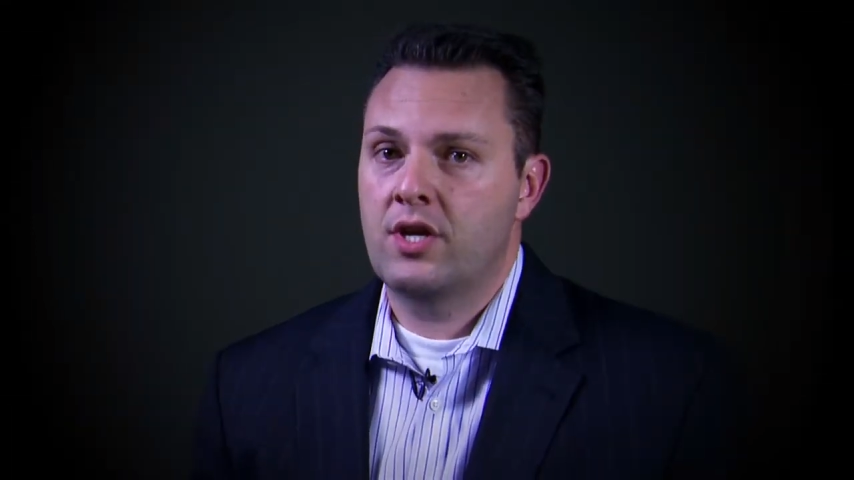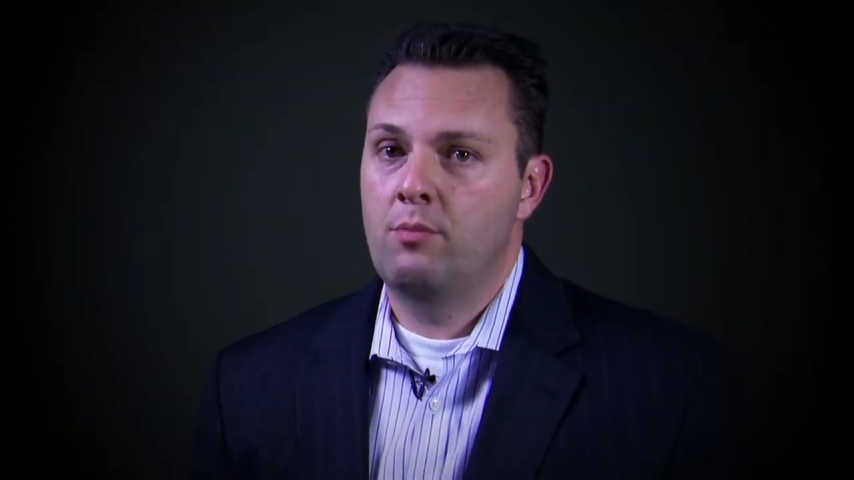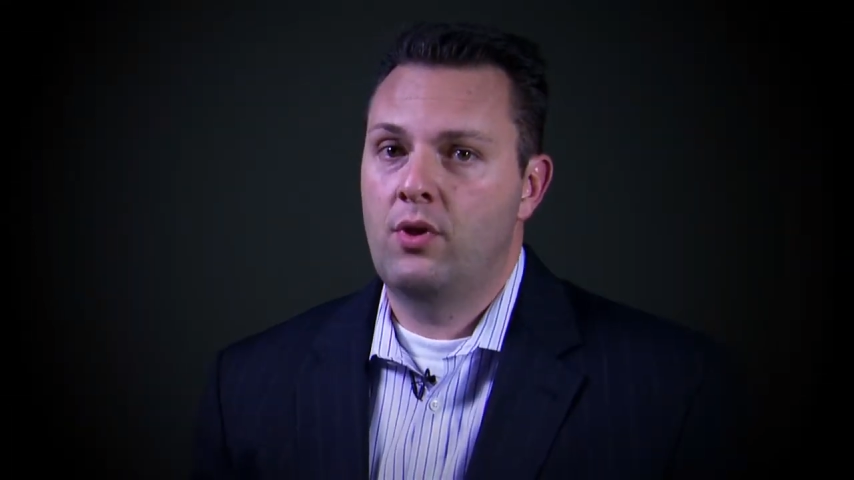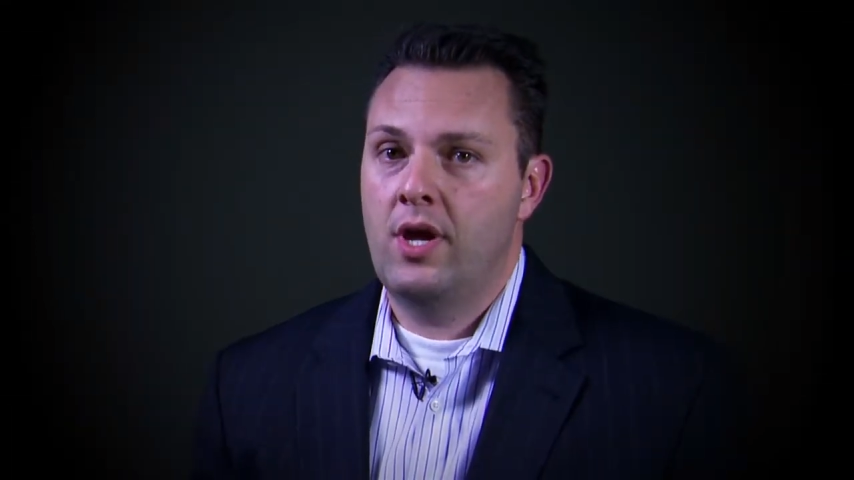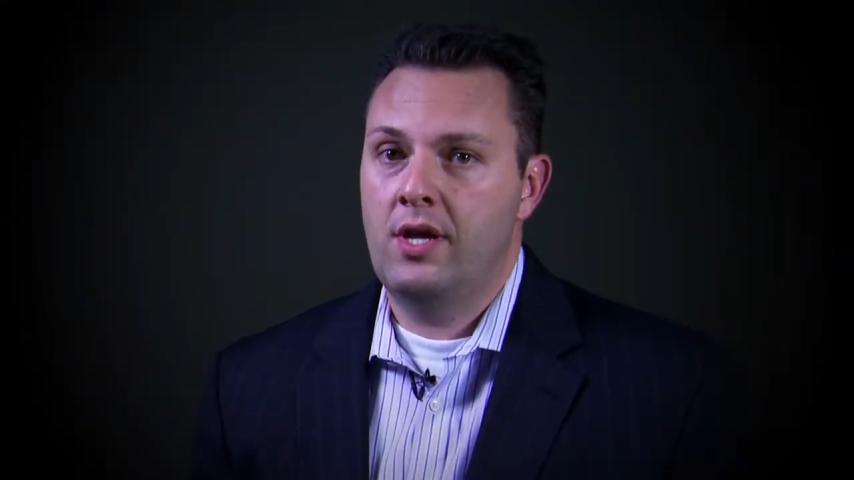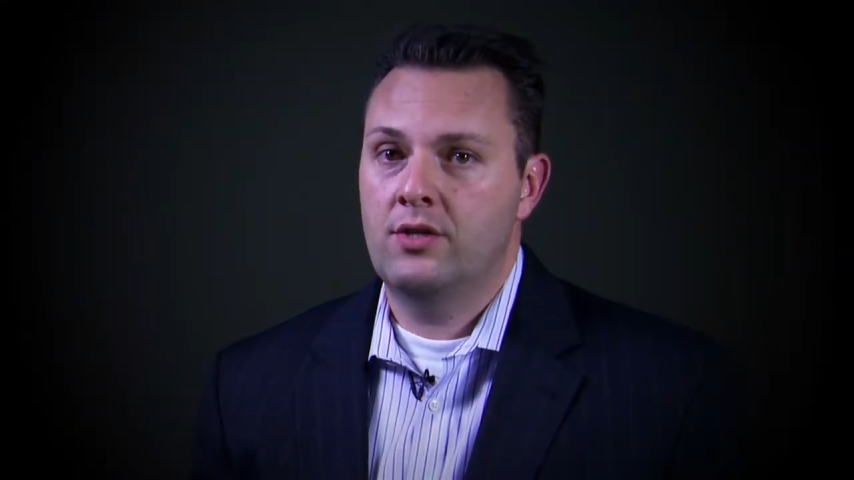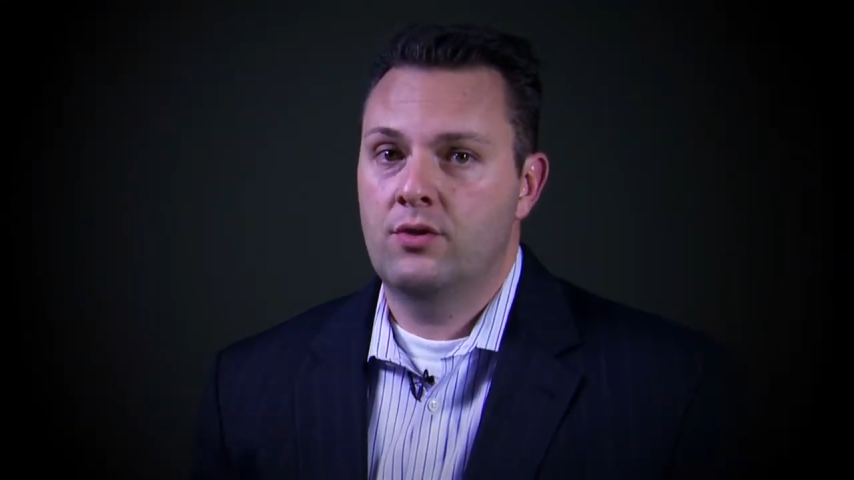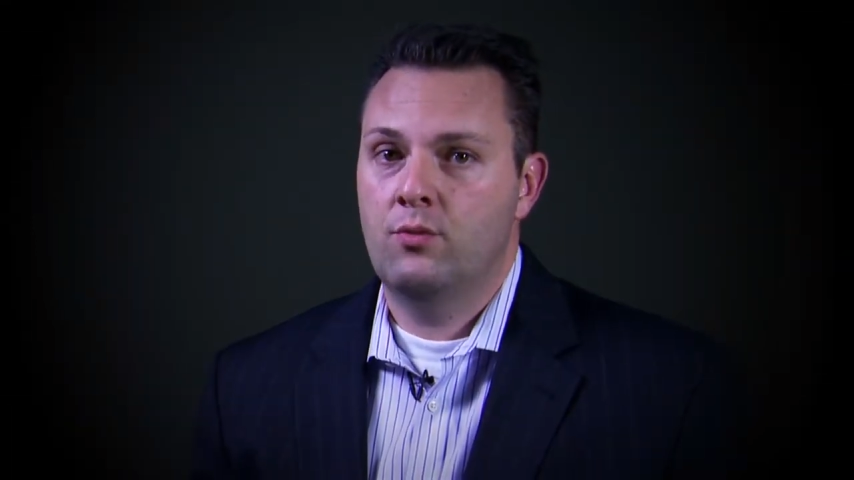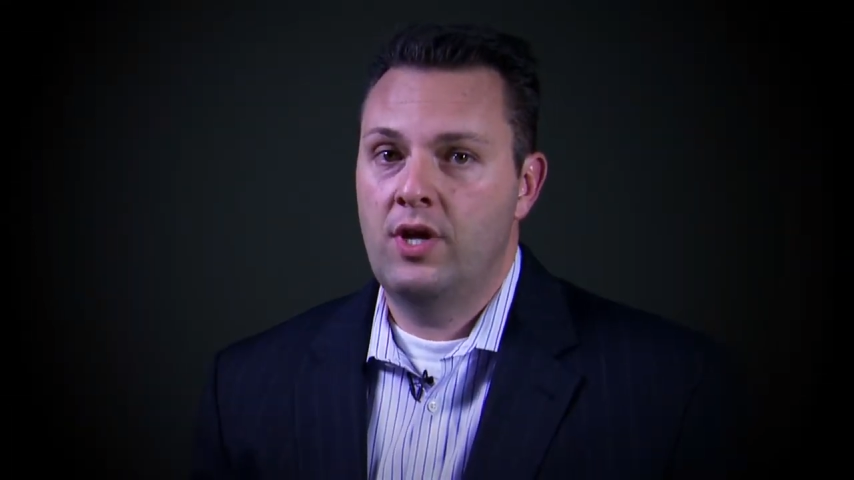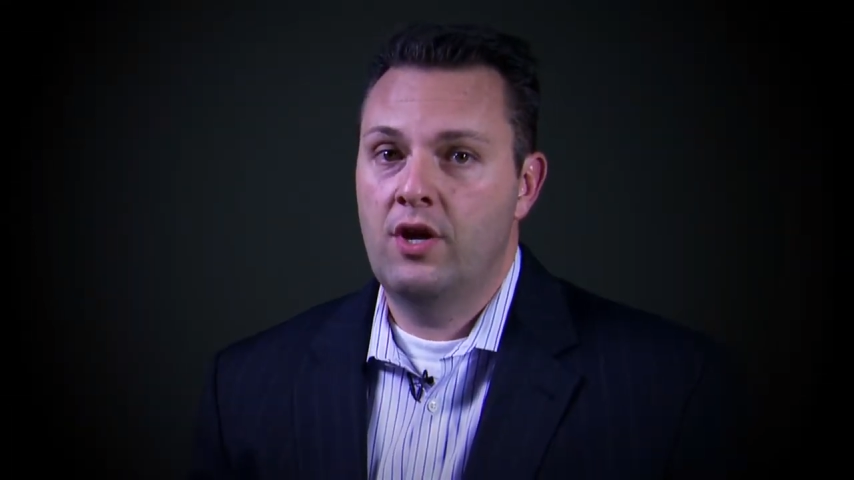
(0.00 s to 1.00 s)

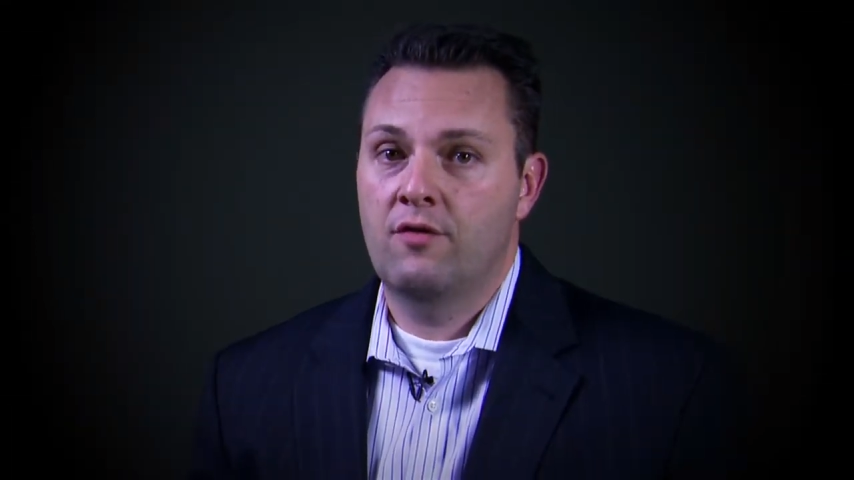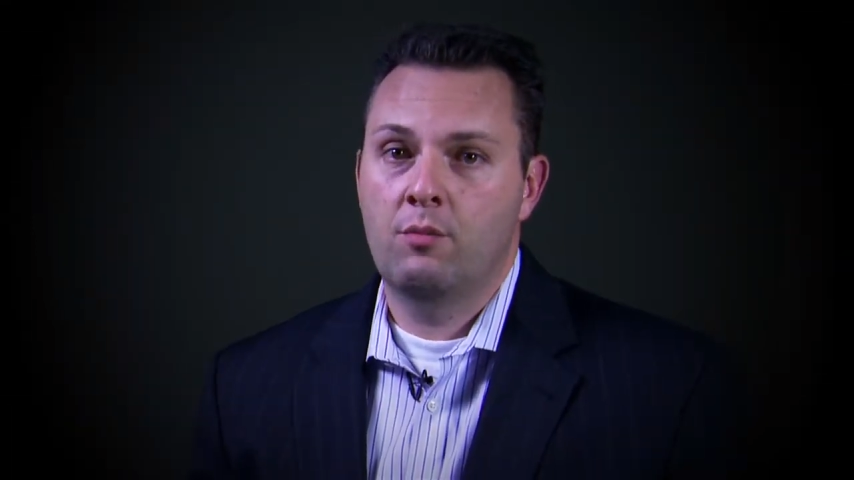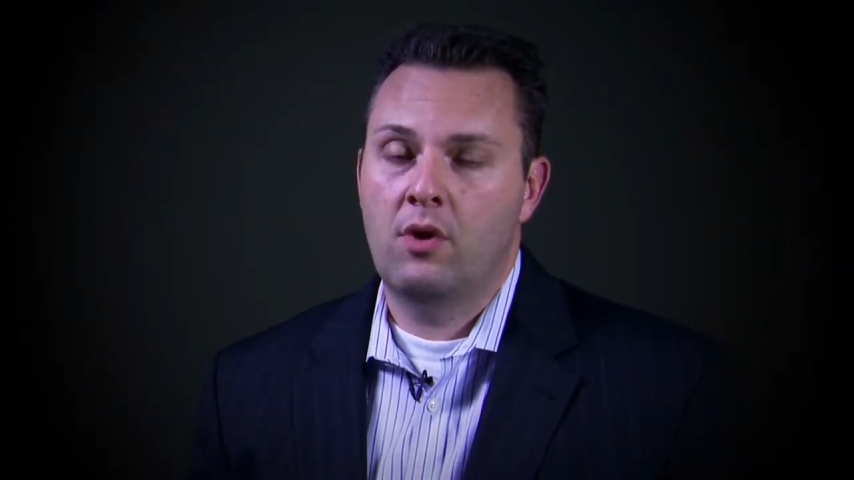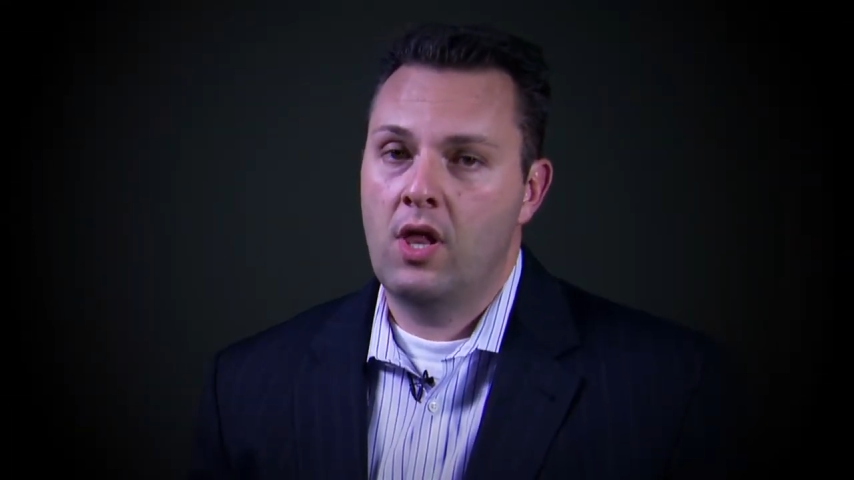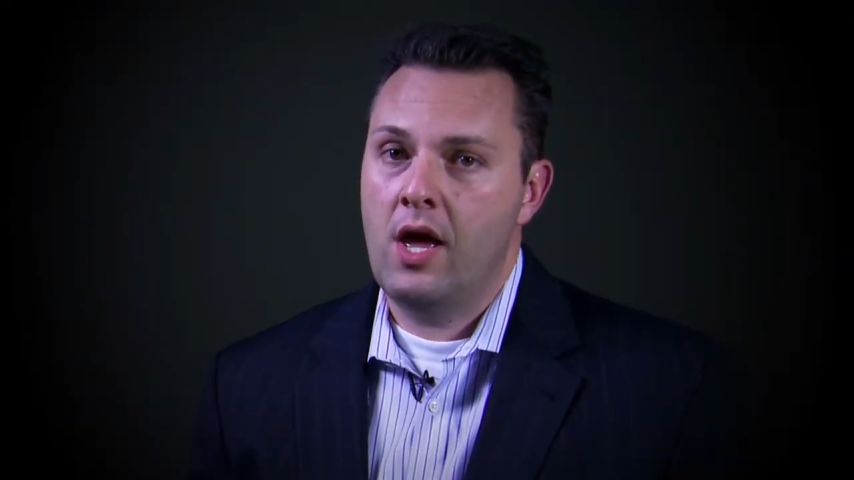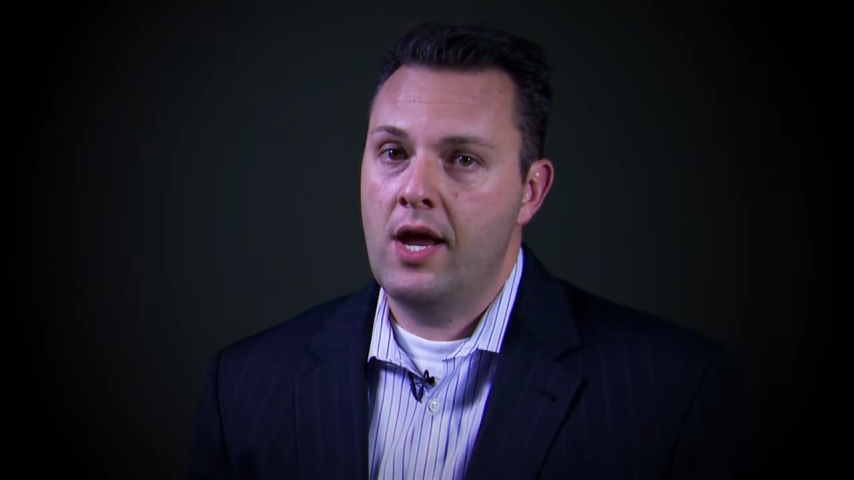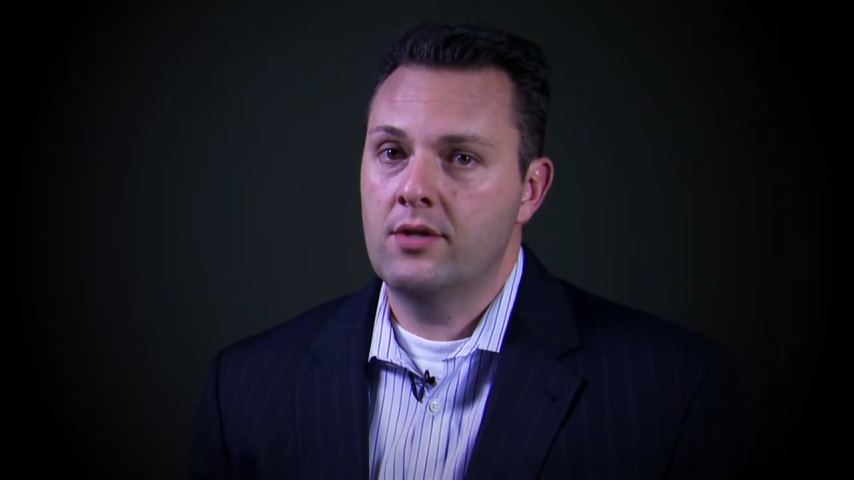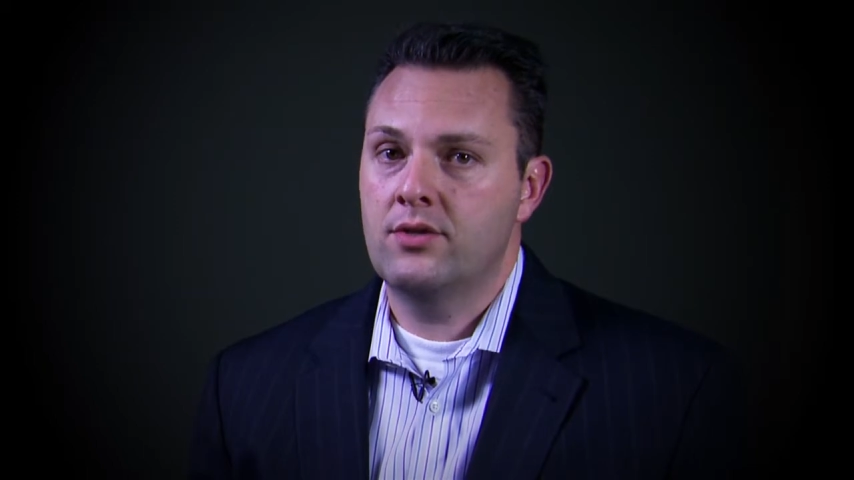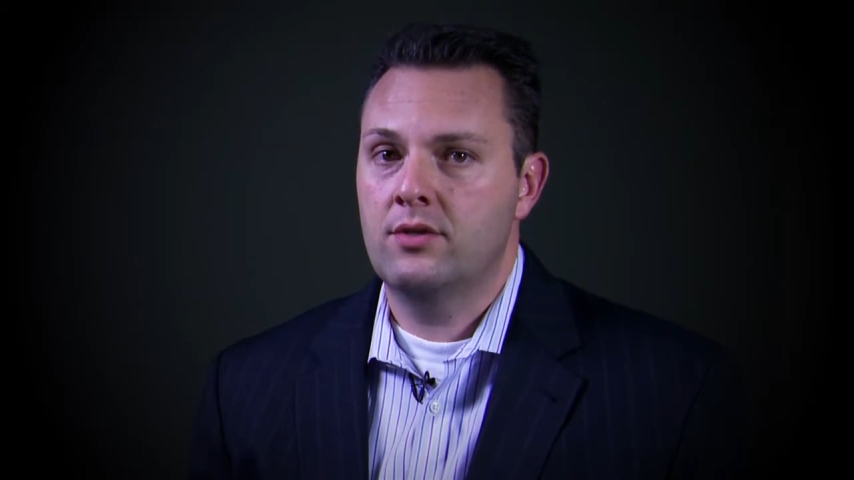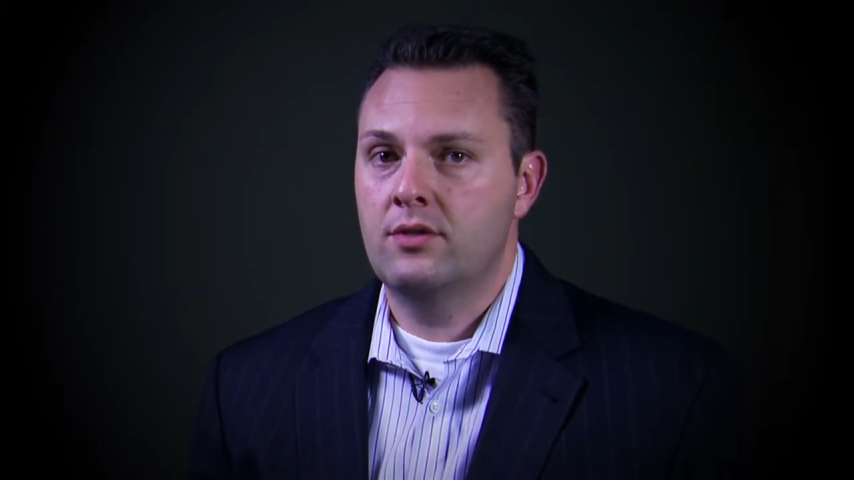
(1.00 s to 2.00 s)
complaints we hear from
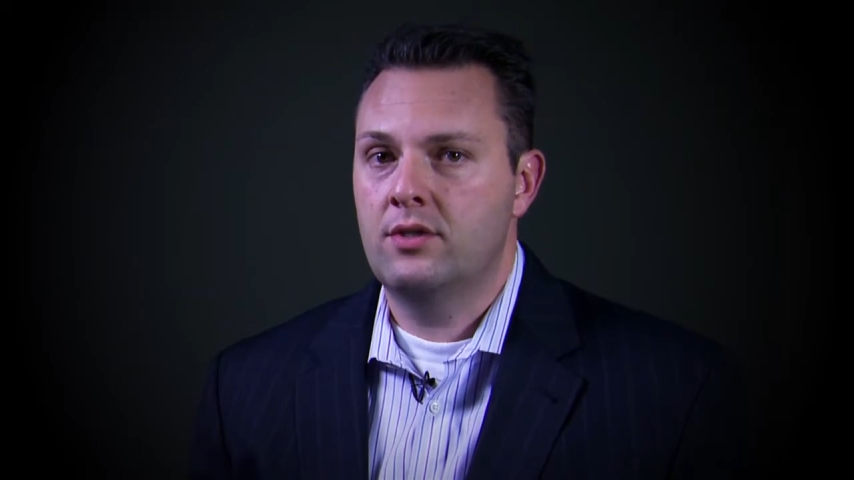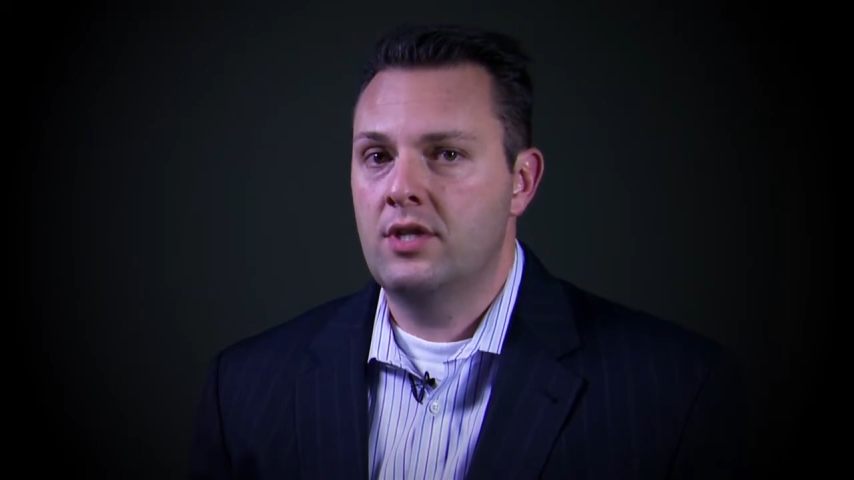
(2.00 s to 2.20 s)
clients,